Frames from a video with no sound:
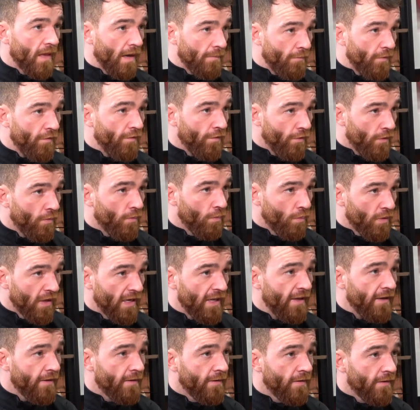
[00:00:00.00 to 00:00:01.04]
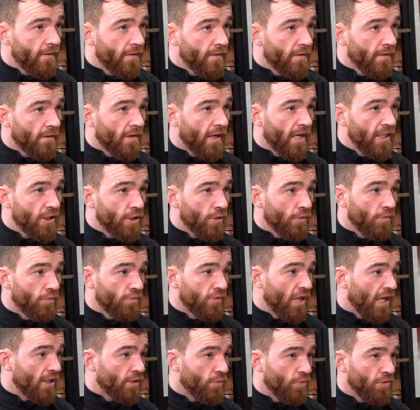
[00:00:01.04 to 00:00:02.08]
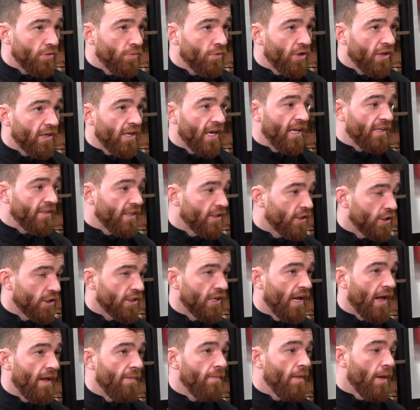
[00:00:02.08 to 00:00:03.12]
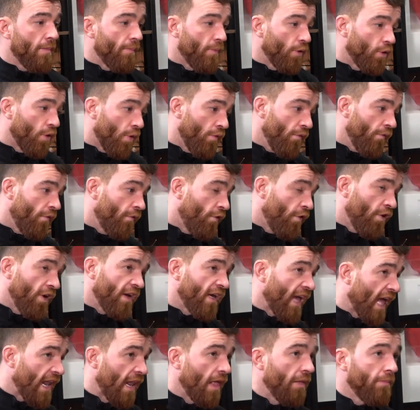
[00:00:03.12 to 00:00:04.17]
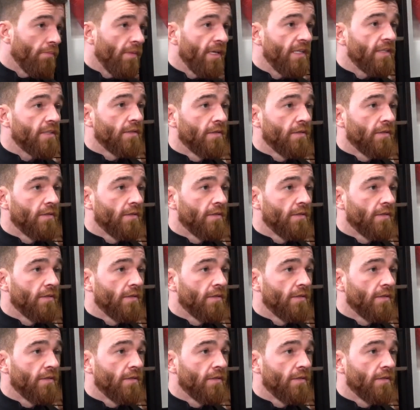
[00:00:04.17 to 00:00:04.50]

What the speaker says: I'm a fucking winner. Right, so that's what you want to get at this time. But go and fucking get out, mate.